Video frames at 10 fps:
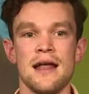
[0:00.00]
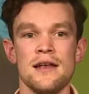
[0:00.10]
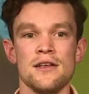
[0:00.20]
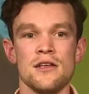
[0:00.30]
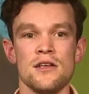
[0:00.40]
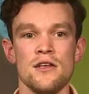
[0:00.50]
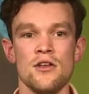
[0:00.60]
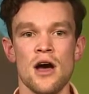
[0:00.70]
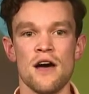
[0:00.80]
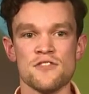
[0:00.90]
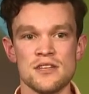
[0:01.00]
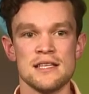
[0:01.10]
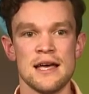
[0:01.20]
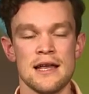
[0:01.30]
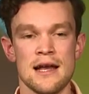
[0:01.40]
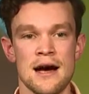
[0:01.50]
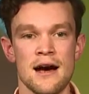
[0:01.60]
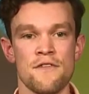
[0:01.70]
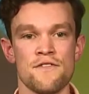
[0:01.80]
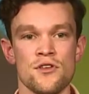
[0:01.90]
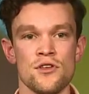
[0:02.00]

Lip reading: and you know, after a day and a half,